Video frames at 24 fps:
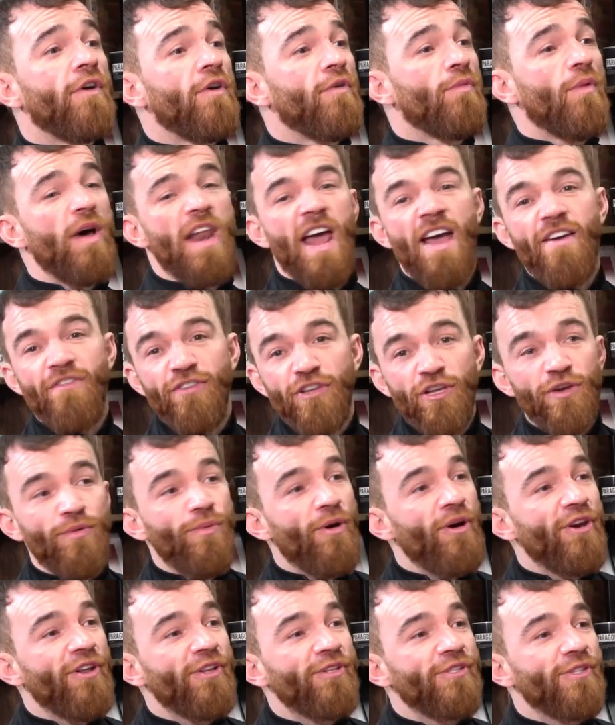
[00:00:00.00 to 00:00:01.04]
Whatever you
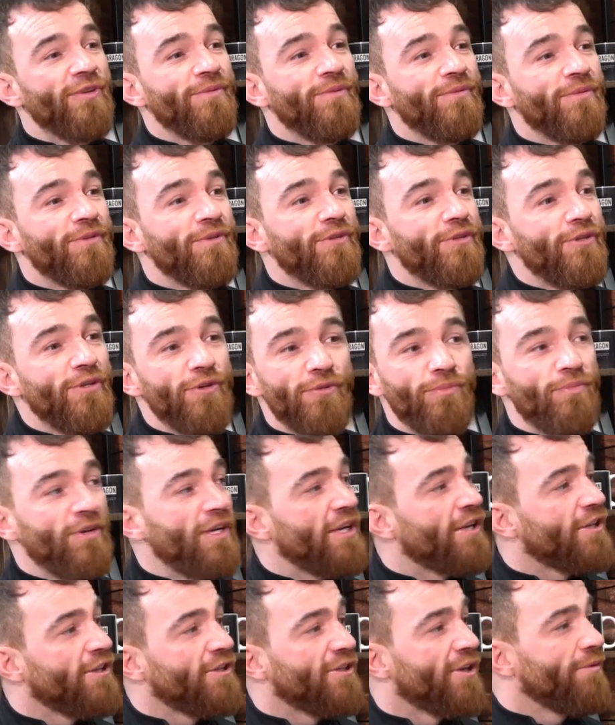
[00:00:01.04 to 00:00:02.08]
want to do, we
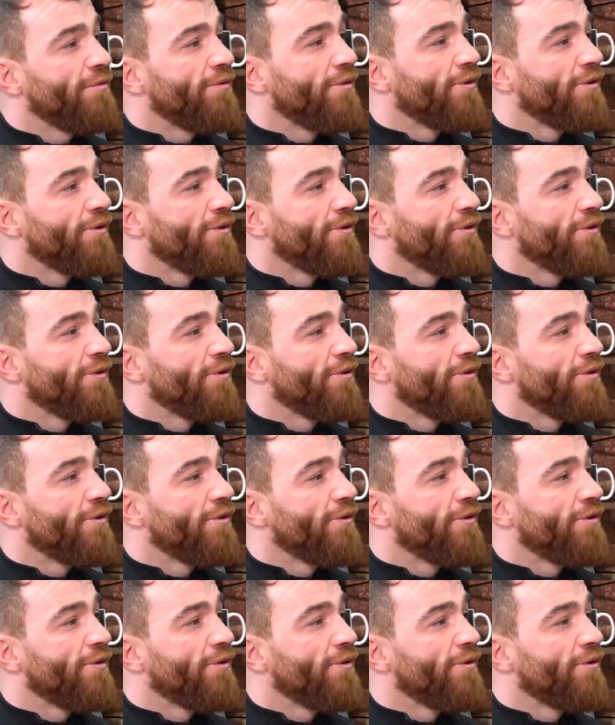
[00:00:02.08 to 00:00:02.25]
can do.